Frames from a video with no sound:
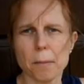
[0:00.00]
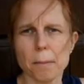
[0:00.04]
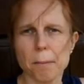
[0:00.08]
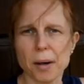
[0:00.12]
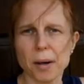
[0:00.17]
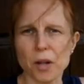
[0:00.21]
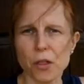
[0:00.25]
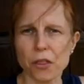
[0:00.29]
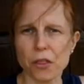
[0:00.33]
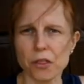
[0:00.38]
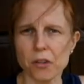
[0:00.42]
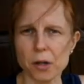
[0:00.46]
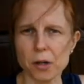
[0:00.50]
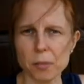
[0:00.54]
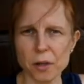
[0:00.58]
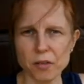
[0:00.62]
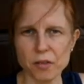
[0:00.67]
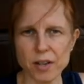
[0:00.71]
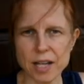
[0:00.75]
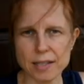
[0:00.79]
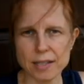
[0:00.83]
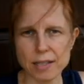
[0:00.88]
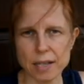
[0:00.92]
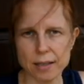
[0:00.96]
But
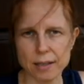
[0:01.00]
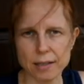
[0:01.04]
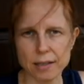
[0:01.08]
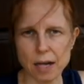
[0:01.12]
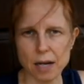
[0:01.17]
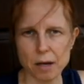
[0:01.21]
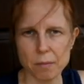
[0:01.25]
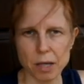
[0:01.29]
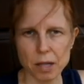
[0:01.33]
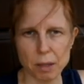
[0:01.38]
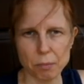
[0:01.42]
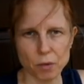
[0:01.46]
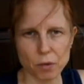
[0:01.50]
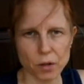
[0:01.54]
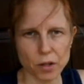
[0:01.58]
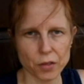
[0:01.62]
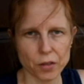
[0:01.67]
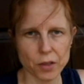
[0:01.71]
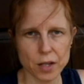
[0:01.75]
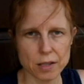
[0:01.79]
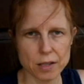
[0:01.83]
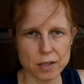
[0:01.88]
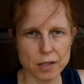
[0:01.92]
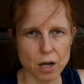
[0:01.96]
Therm-a-Rest has come up
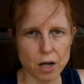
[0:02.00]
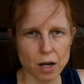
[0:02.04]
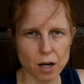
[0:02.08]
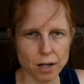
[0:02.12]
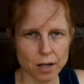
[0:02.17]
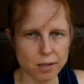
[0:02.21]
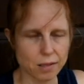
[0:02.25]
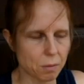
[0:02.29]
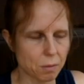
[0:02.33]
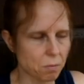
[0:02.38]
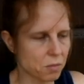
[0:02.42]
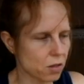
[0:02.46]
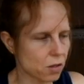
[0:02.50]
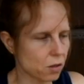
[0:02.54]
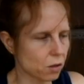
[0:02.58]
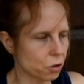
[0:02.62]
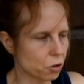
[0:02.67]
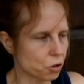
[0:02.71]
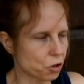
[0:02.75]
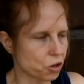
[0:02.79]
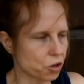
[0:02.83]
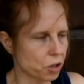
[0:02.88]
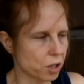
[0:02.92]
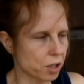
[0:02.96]
with this awesome
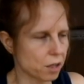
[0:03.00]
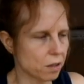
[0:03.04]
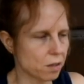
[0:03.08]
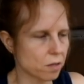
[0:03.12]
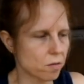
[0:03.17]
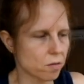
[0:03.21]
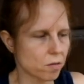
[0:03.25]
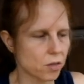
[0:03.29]
solution,